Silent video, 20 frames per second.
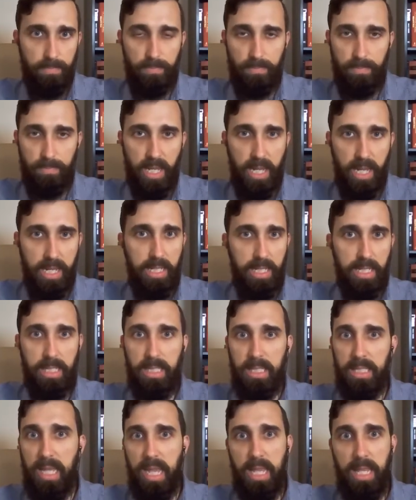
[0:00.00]

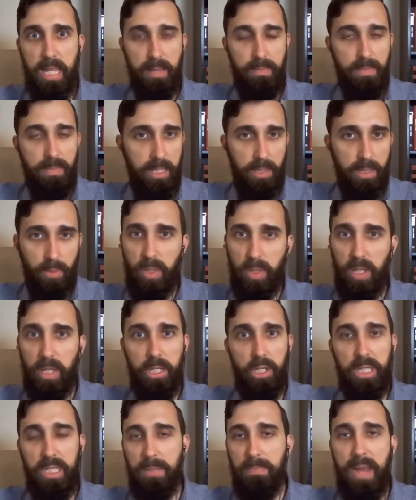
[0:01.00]
scientists say that it's really
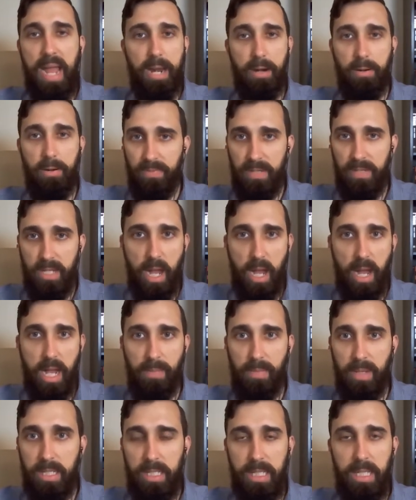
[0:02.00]
just a matter of
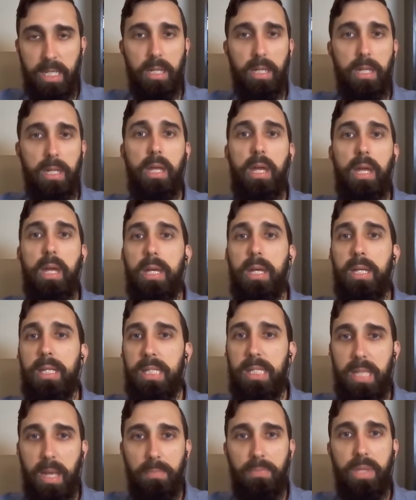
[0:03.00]
time until
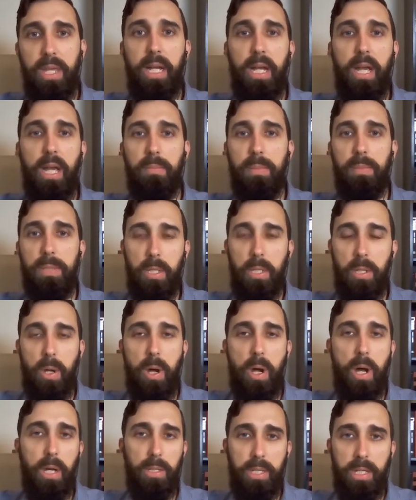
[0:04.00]
something comes
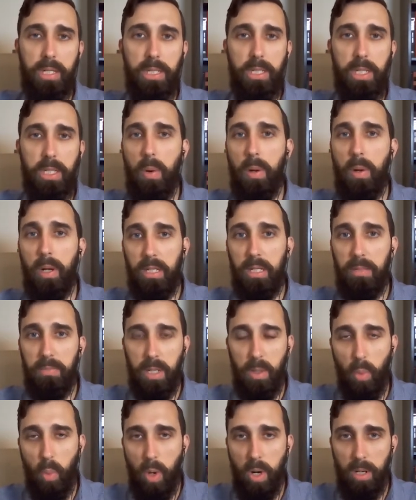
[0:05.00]
along that is going to
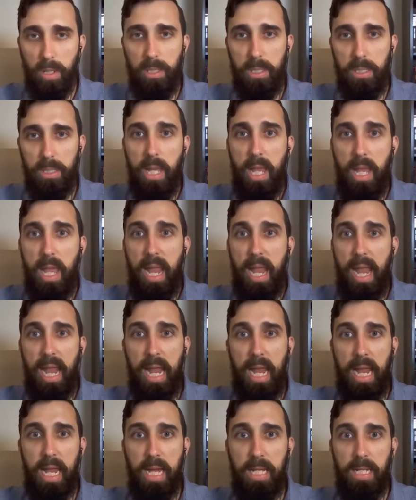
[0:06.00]
be worse.
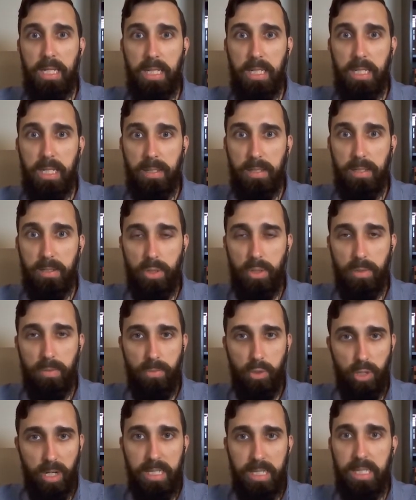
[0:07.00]
And
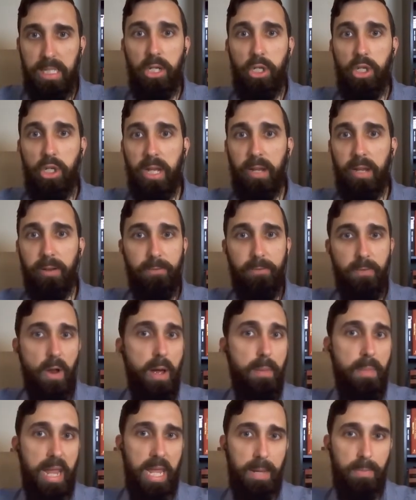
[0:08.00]
transitioning
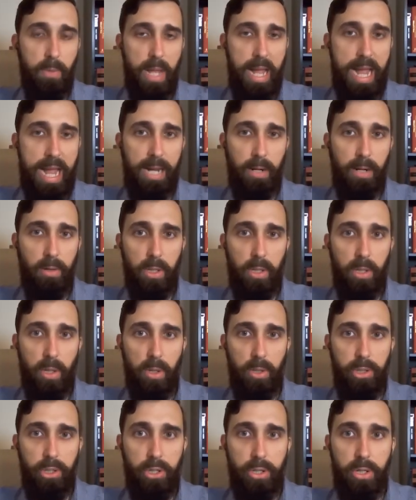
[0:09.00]
from animal
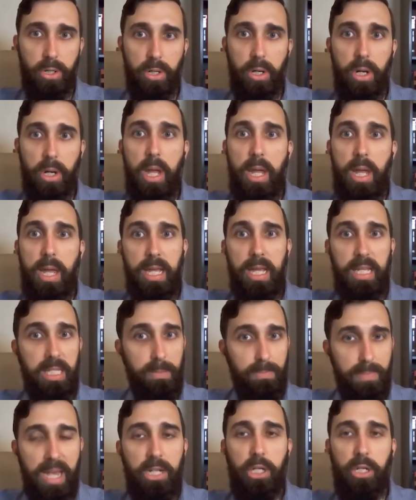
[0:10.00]
agriculture,
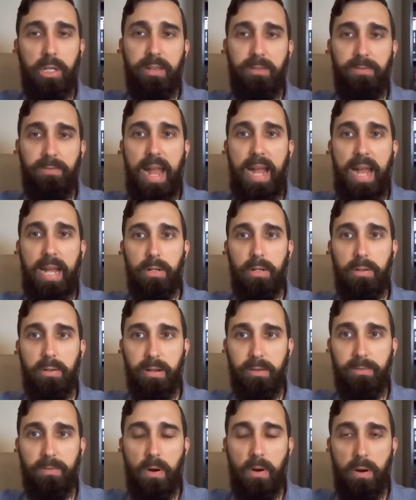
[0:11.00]
especially
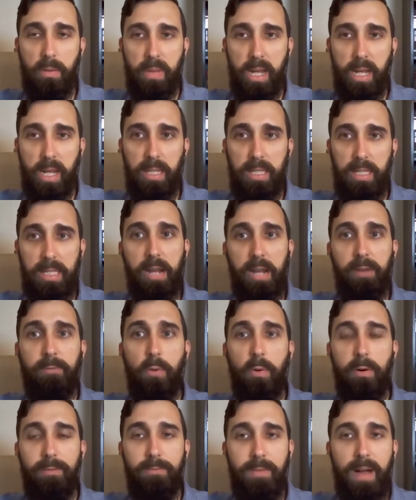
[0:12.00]
factory farming, is
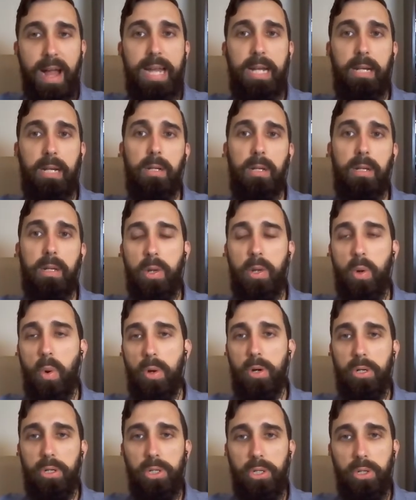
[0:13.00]
therefore vital in
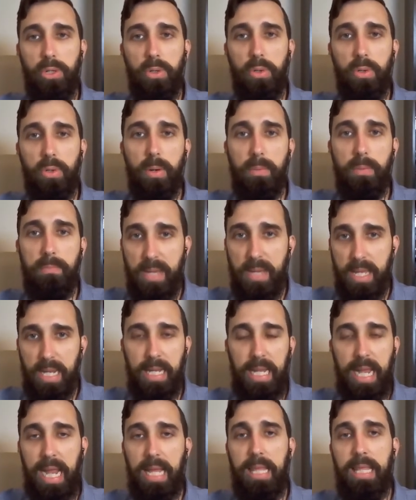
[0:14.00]
order to
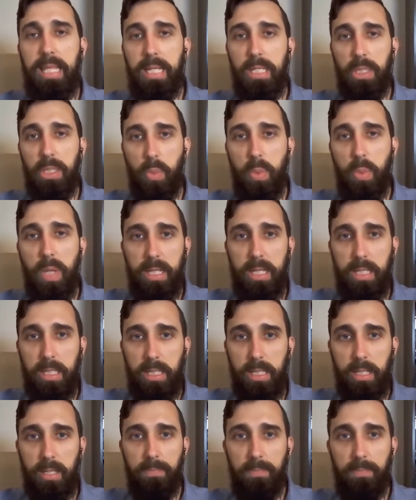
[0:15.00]
mitigate this risk.